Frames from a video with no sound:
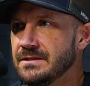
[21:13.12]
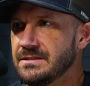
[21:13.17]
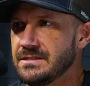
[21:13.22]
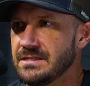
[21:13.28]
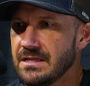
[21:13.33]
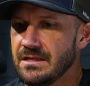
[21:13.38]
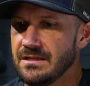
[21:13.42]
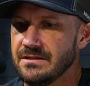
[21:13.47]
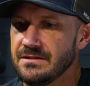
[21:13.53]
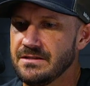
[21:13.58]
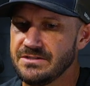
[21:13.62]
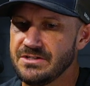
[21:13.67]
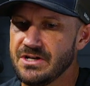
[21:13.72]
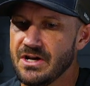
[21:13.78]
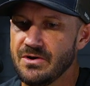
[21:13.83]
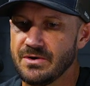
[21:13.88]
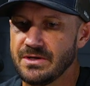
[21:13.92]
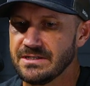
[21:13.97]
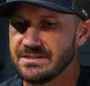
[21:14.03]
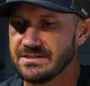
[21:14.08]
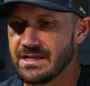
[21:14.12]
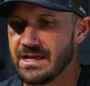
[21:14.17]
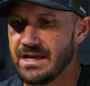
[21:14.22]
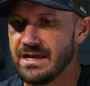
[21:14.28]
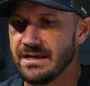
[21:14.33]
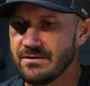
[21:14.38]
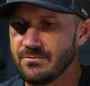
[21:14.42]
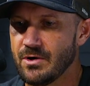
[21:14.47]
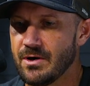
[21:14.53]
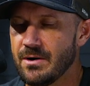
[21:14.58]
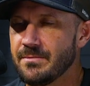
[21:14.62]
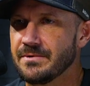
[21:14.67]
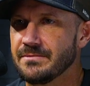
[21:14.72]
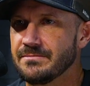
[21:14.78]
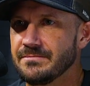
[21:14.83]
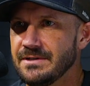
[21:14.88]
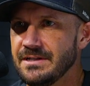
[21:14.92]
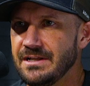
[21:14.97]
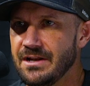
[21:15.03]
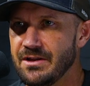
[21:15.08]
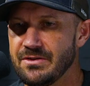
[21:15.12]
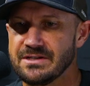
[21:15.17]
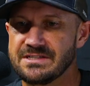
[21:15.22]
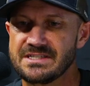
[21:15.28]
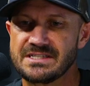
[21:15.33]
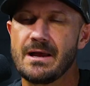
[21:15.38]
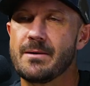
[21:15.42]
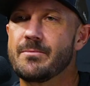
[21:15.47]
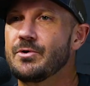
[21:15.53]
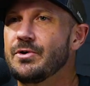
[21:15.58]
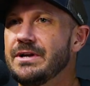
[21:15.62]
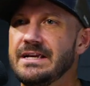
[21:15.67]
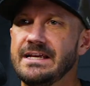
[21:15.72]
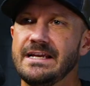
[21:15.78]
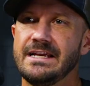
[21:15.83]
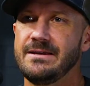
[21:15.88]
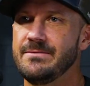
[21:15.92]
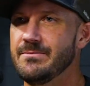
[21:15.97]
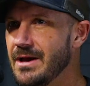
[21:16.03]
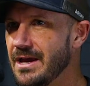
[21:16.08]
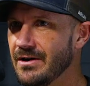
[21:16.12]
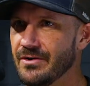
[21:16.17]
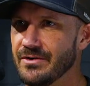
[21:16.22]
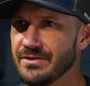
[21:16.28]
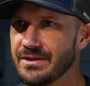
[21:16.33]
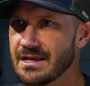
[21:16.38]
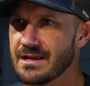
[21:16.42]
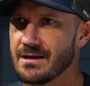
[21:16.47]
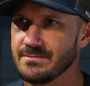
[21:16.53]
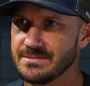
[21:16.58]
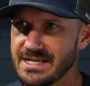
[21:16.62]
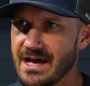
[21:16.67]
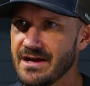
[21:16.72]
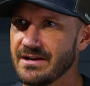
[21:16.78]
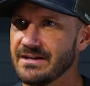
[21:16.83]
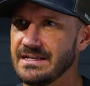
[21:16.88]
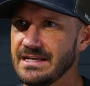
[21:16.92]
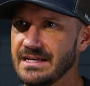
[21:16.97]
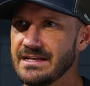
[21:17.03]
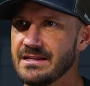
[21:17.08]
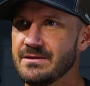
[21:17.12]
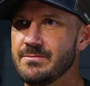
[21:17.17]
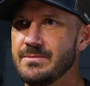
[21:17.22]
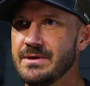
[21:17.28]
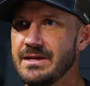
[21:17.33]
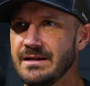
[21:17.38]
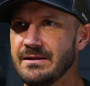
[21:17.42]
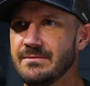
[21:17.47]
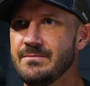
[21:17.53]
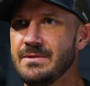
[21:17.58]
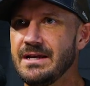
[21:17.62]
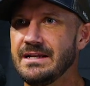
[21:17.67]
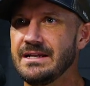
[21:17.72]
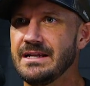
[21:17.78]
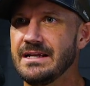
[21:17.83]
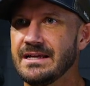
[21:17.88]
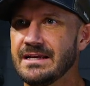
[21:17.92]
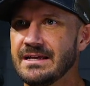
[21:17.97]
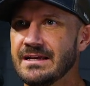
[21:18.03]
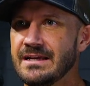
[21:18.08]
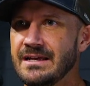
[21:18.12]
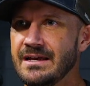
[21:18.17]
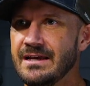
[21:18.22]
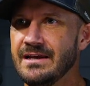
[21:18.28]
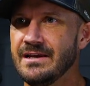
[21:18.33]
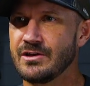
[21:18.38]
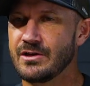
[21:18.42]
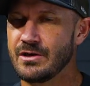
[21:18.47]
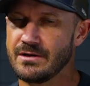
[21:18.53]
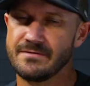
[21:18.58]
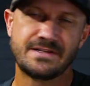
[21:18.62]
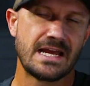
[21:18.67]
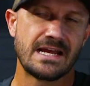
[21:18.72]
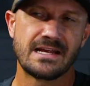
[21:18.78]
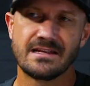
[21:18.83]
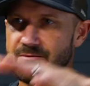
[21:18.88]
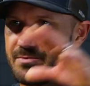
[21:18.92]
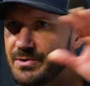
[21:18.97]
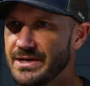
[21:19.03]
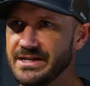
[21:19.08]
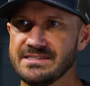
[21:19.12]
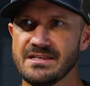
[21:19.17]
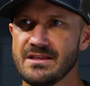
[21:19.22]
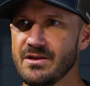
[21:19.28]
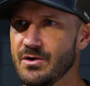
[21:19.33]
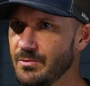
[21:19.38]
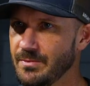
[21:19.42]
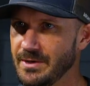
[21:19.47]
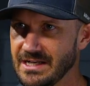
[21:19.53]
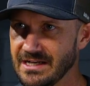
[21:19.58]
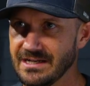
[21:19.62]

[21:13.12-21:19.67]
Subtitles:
It's the joke is like, well, the summary email that comes out at the end of the meeting could have taken the place of the whole